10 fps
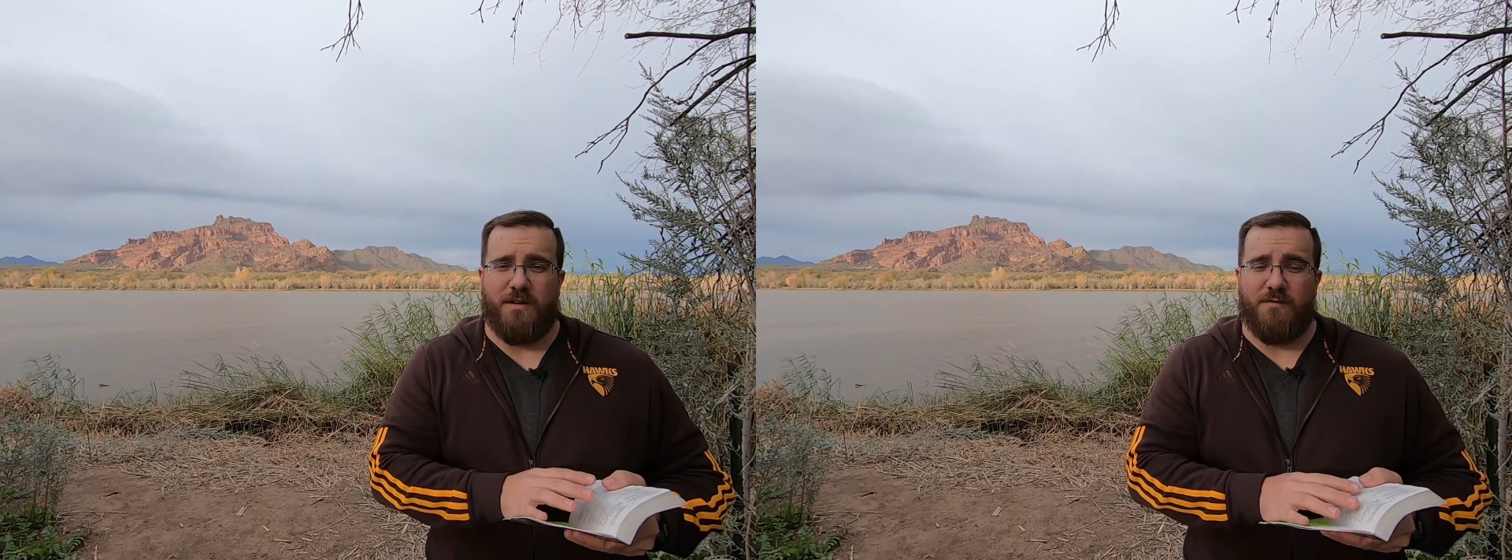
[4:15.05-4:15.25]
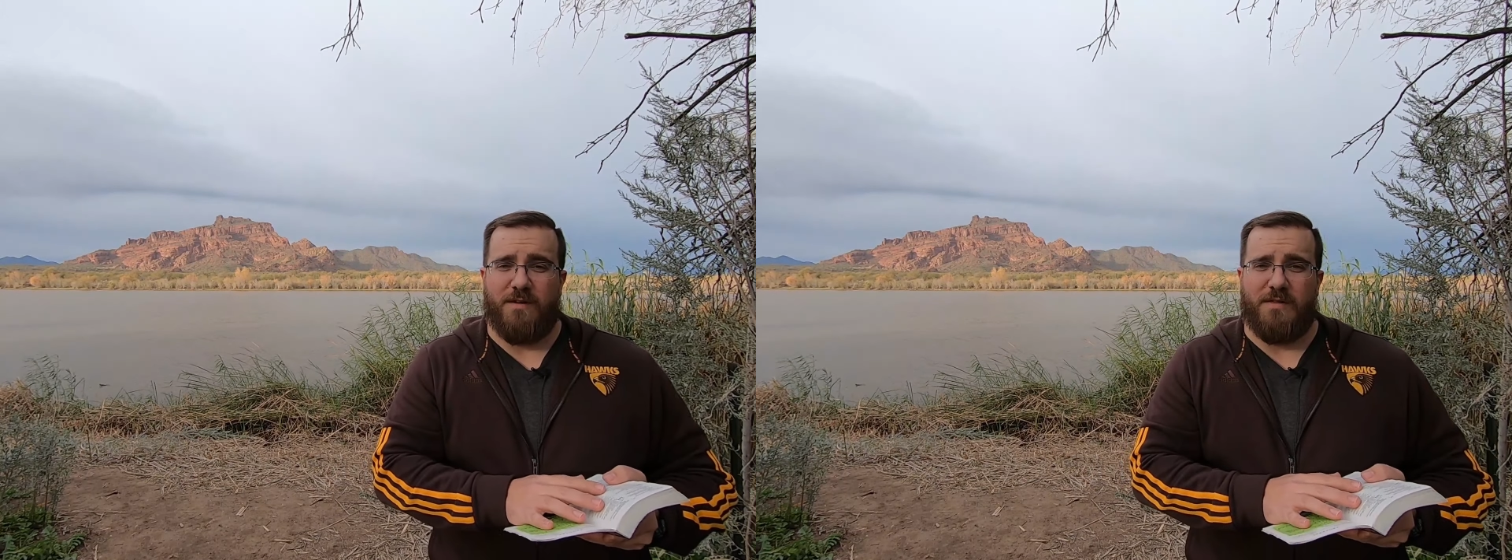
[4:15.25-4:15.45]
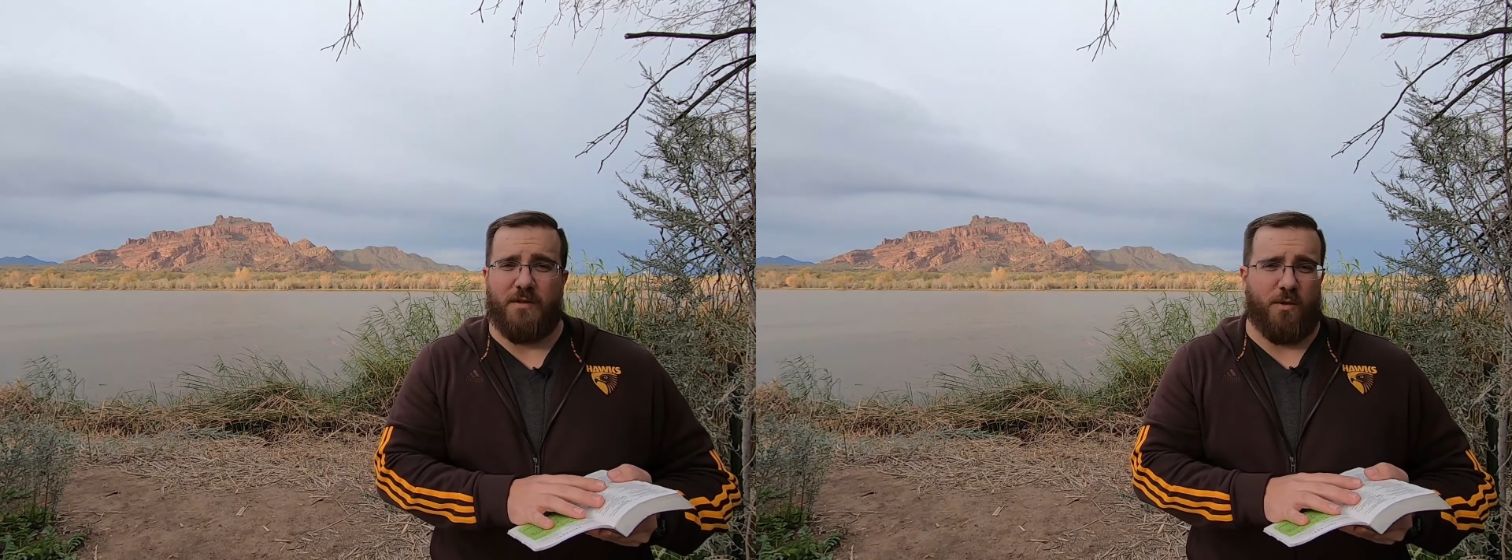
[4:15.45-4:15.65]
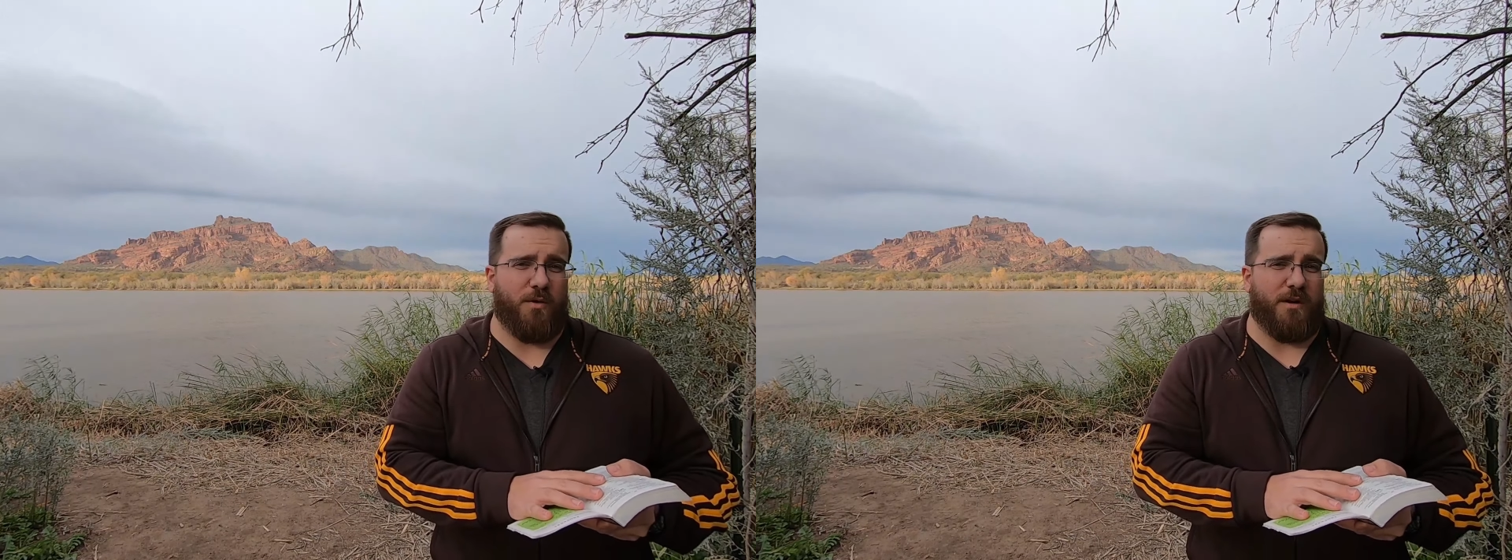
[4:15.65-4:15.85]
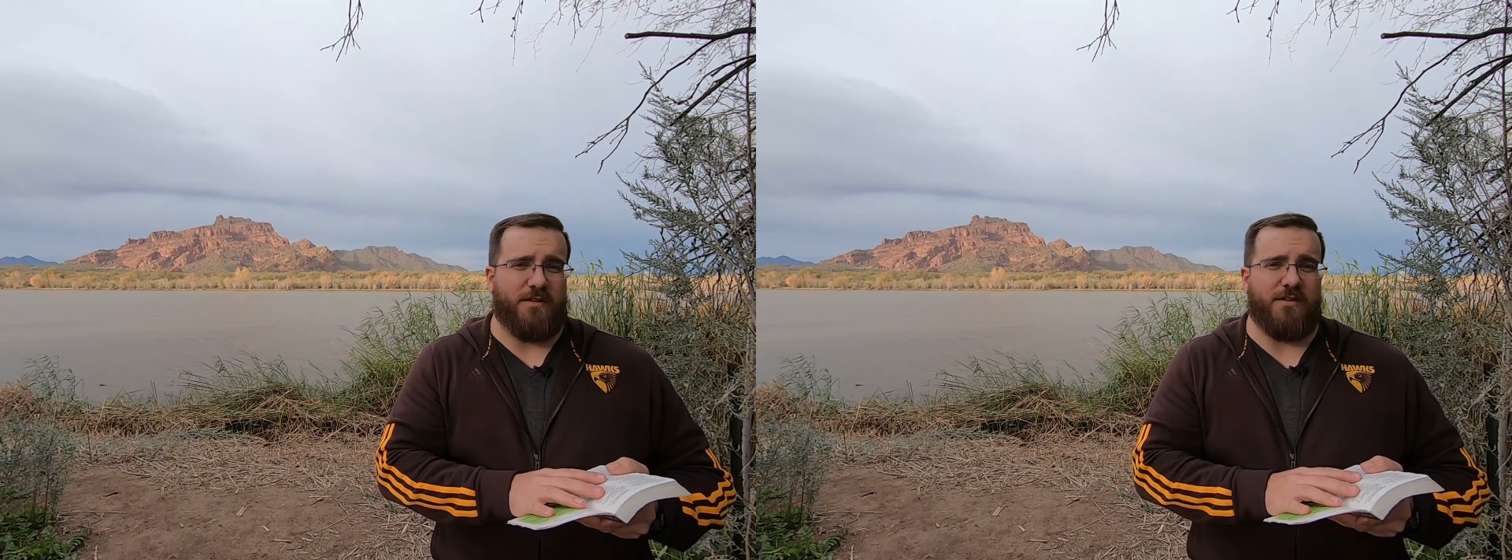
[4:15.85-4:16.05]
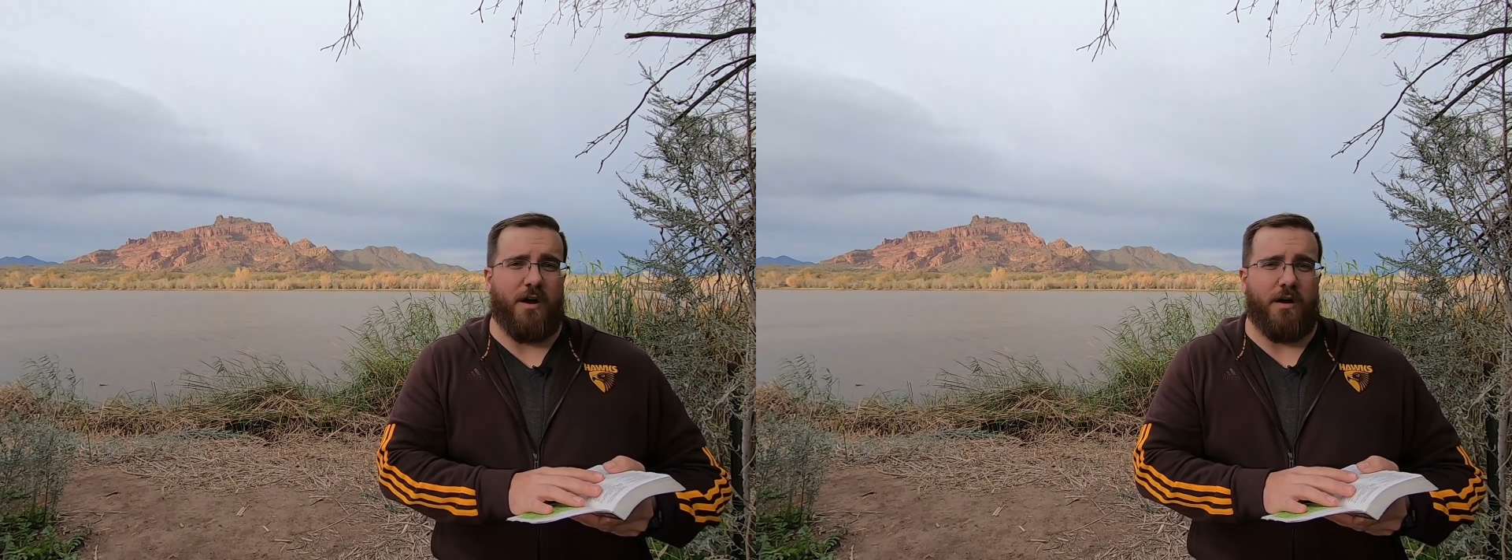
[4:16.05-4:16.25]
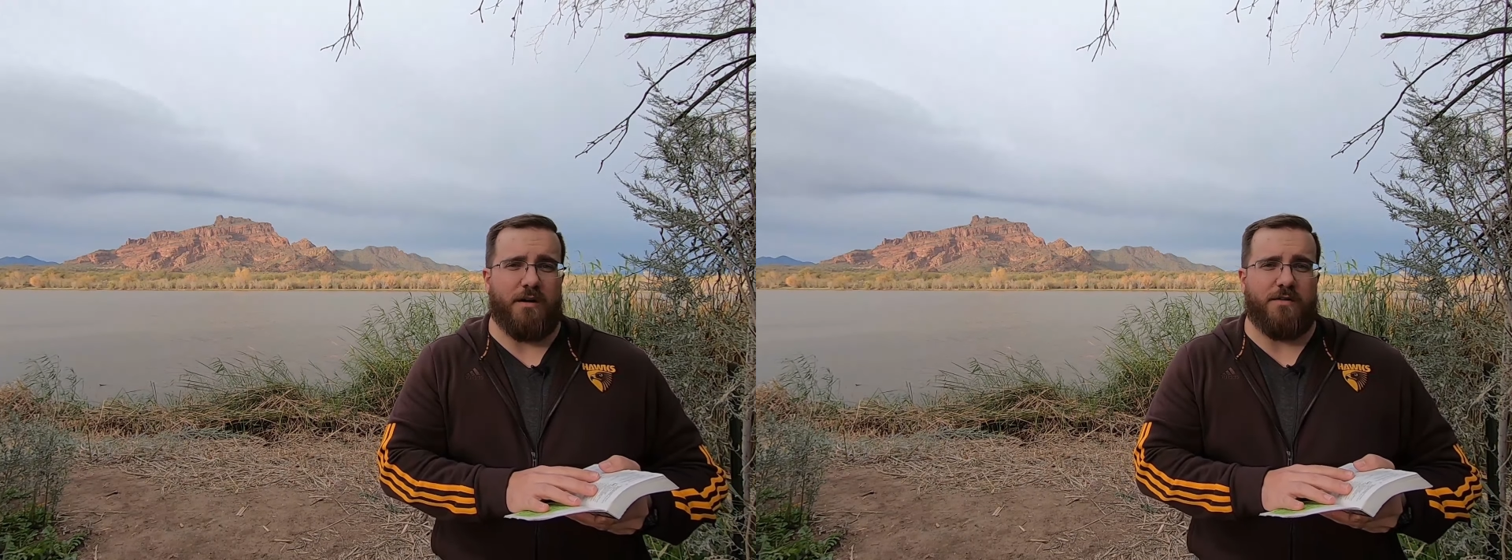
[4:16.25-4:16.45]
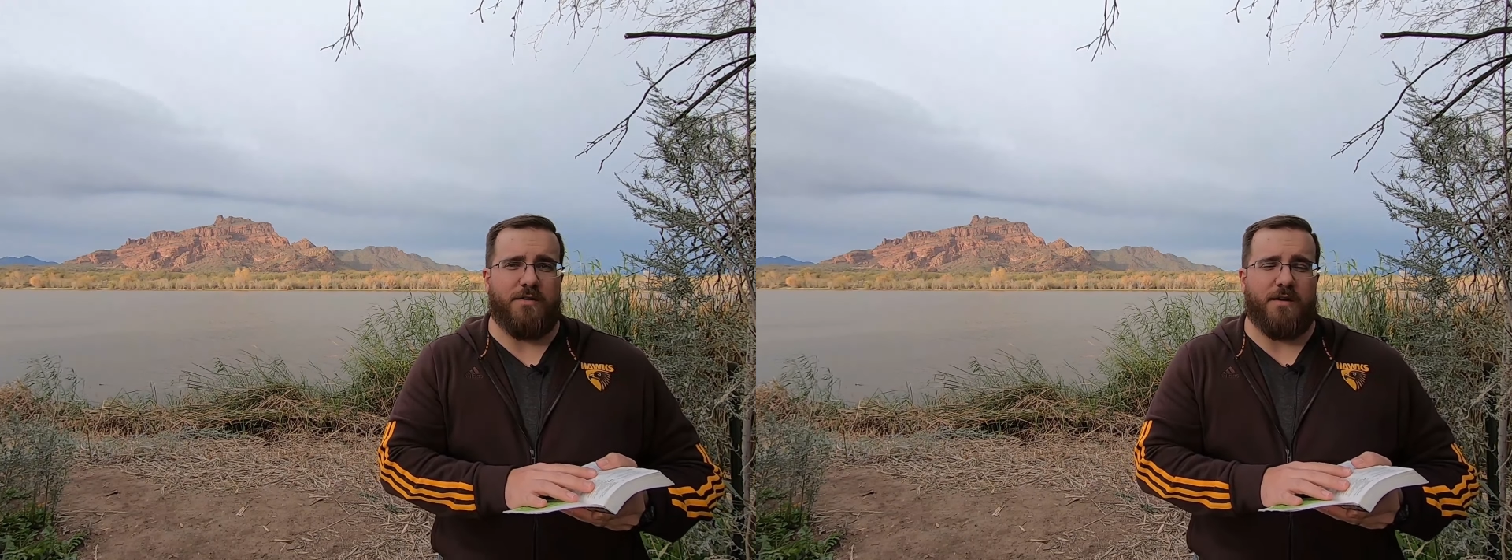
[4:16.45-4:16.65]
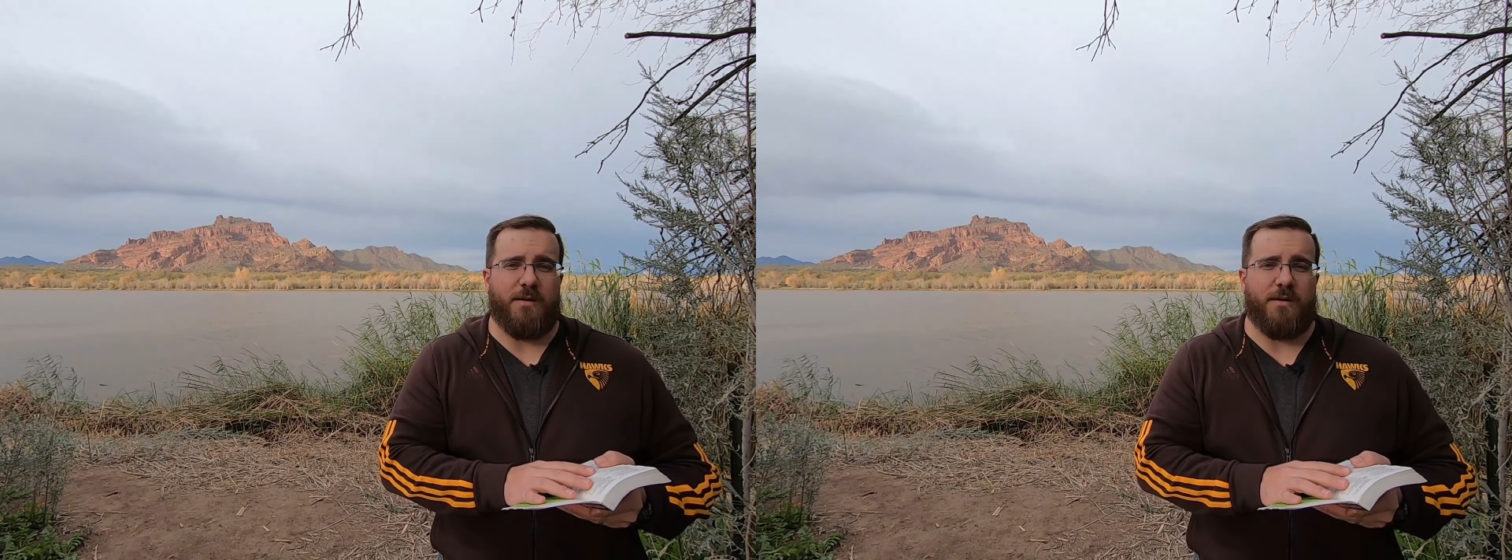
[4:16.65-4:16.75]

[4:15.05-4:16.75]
defend the Lord and his cause.